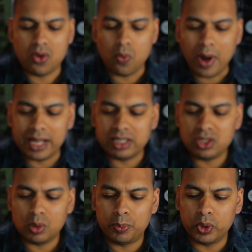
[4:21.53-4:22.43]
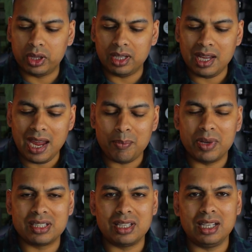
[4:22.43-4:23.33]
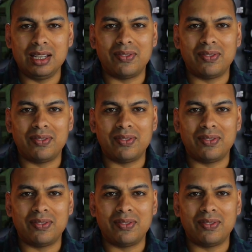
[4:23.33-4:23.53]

Once you put the Emissary